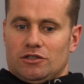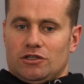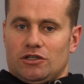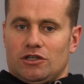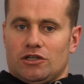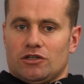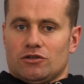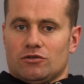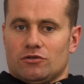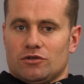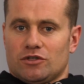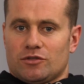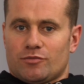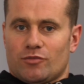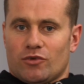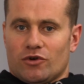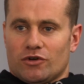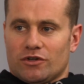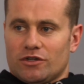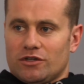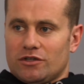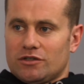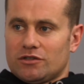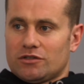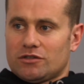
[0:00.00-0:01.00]
you know, his
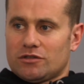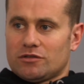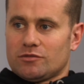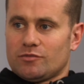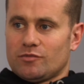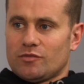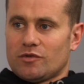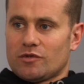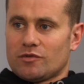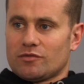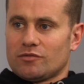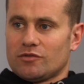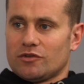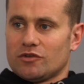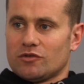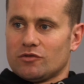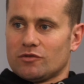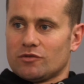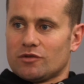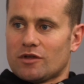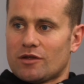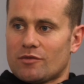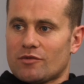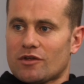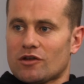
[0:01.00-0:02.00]
body's, you
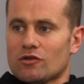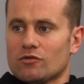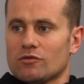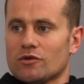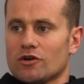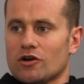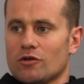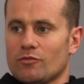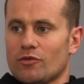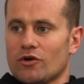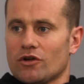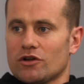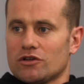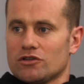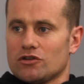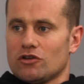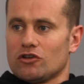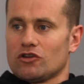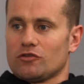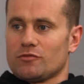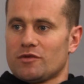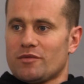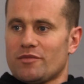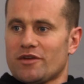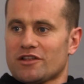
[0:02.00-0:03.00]
know, I know we're all bodies all
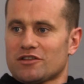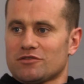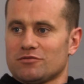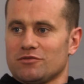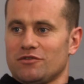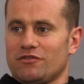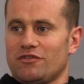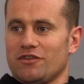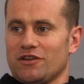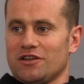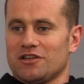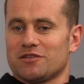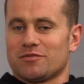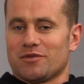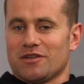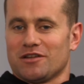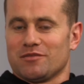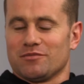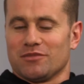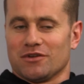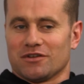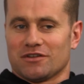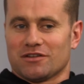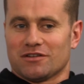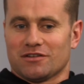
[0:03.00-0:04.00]
going to be bits when we finish
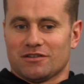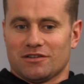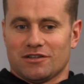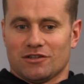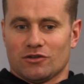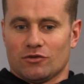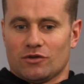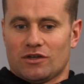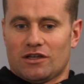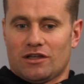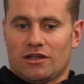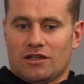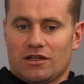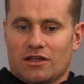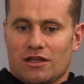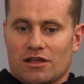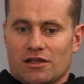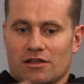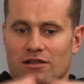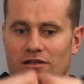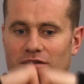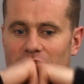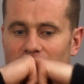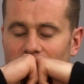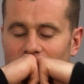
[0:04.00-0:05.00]
playing, but, you know, he,
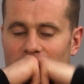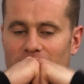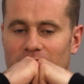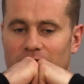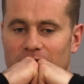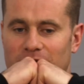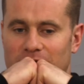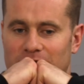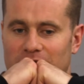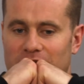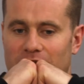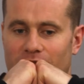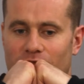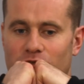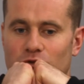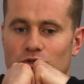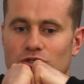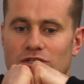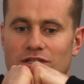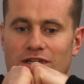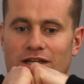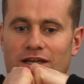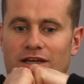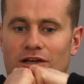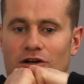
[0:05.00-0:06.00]
he if it was
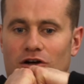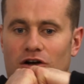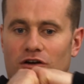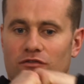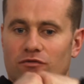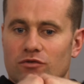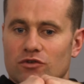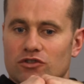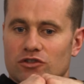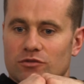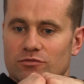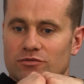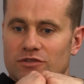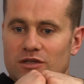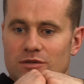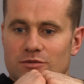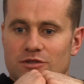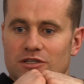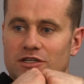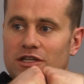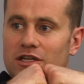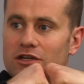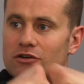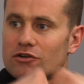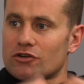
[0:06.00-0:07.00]
a day off or sometimes
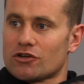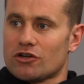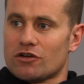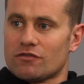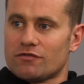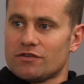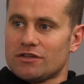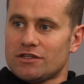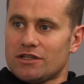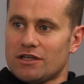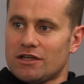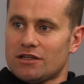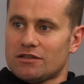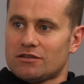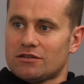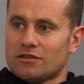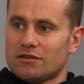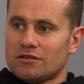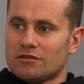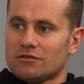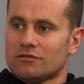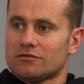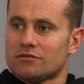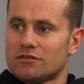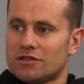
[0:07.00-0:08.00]
you need a recovery day
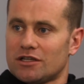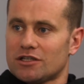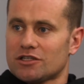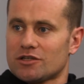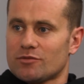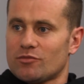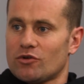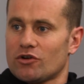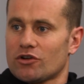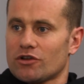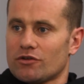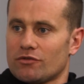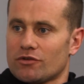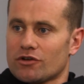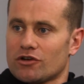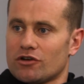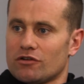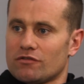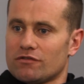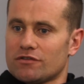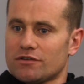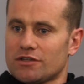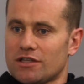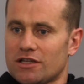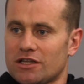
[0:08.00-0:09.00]
to, to let your body
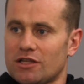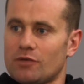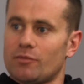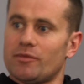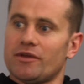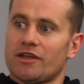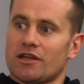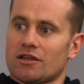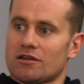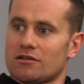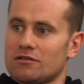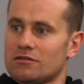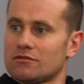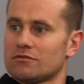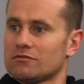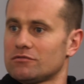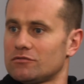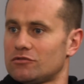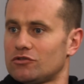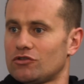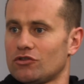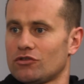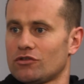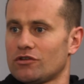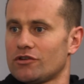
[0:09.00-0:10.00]
recover, then he'd be in
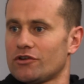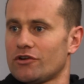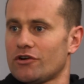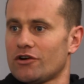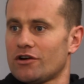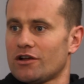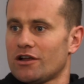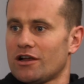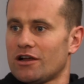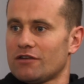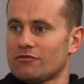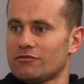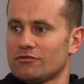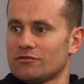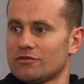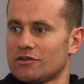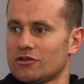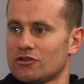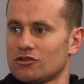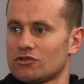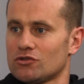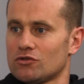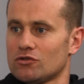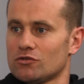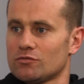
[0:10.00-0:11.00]
doing an hour and a half on
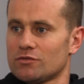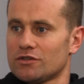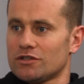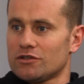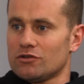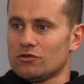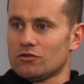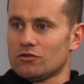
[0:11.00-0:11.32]
his own with a